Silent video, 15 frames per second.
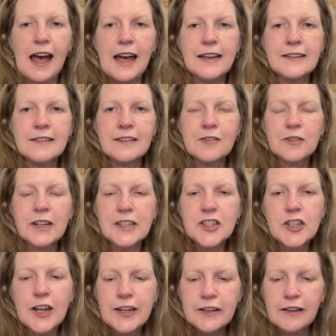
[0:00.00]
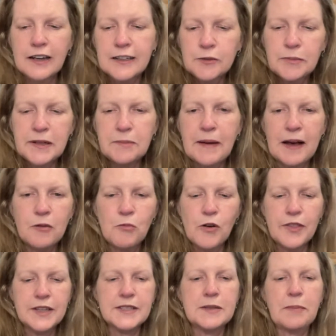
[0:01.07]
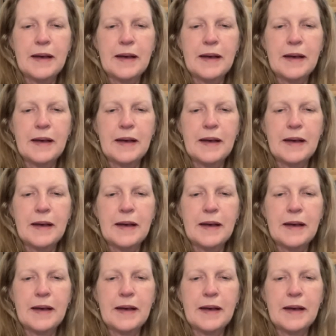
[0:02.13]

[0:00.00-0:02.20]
and I thought I'd share a little bit about what that's